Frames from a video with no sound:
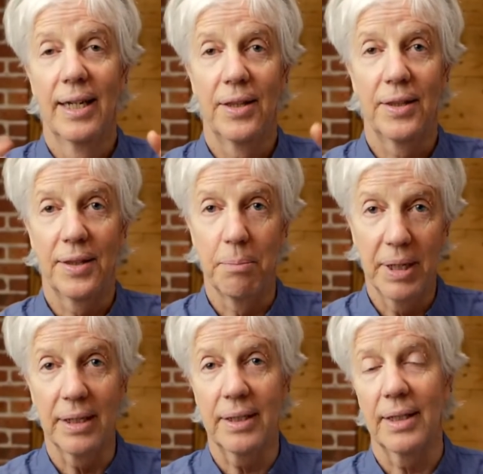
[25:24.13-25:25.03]
the
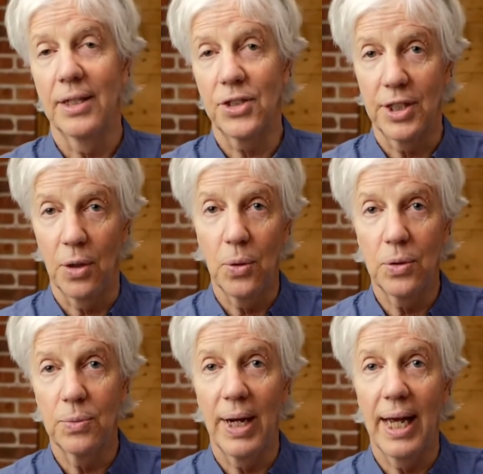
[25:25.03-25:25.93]
myth is the
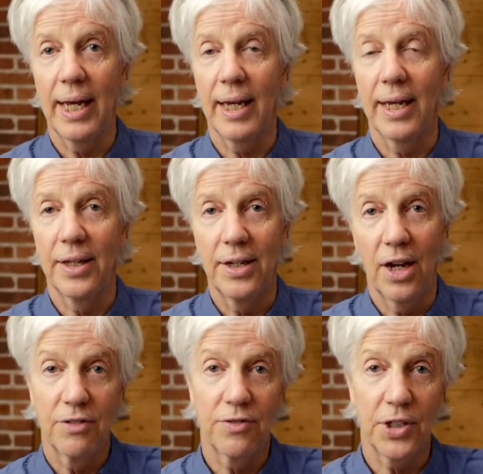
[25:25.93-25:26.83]
old way and the
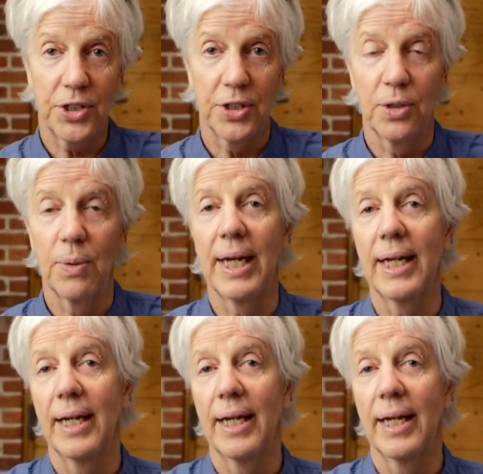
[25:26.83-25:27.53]
non-functional way,